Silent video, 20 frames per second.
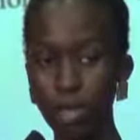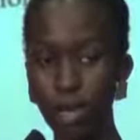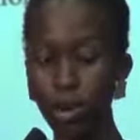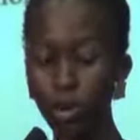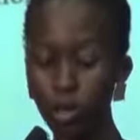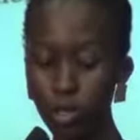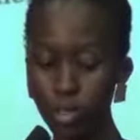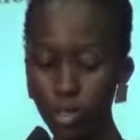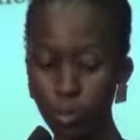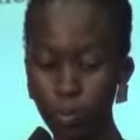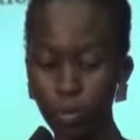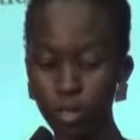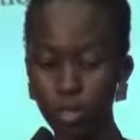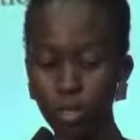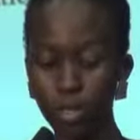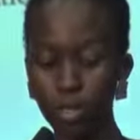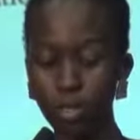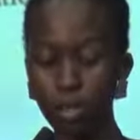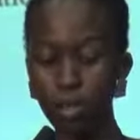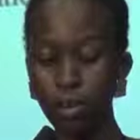the
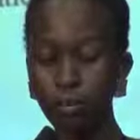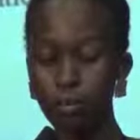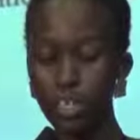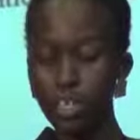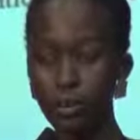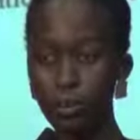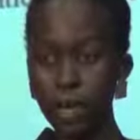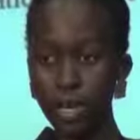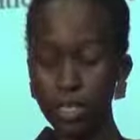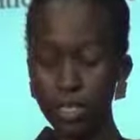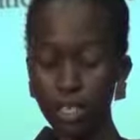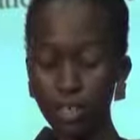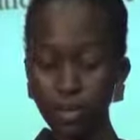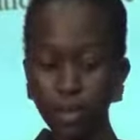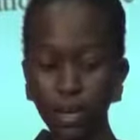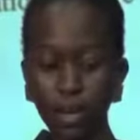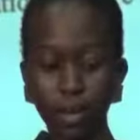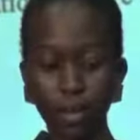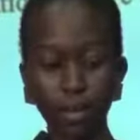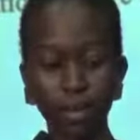hotspots of this
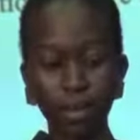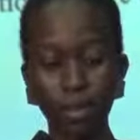bacteria.